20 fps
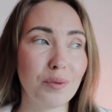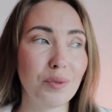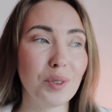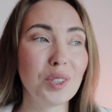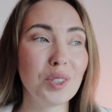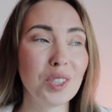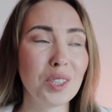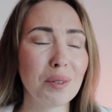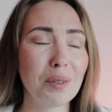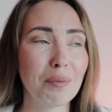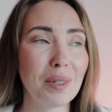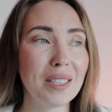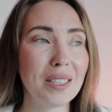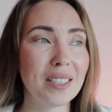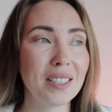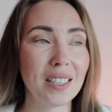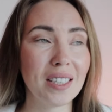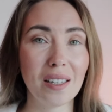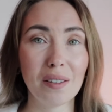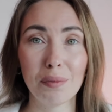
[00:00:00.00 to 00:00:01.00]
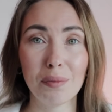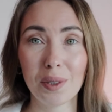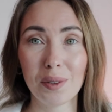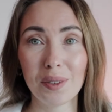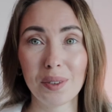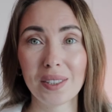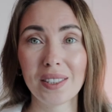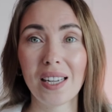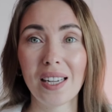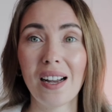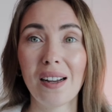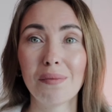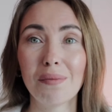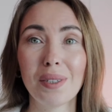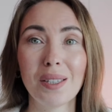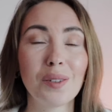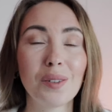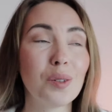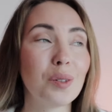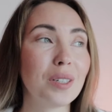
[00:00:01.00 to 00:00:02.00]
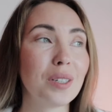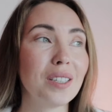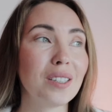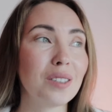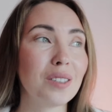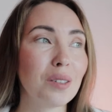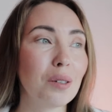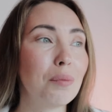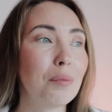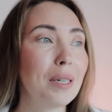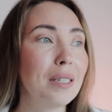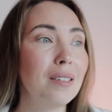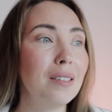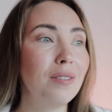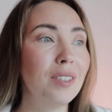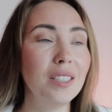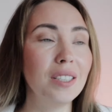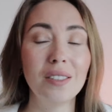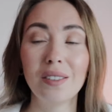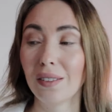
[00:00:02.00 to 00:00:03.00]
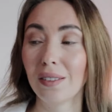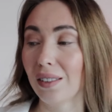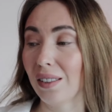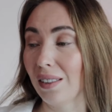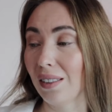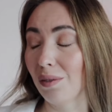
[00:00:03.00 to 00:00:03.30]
watching myself, because I'm recording so many videos,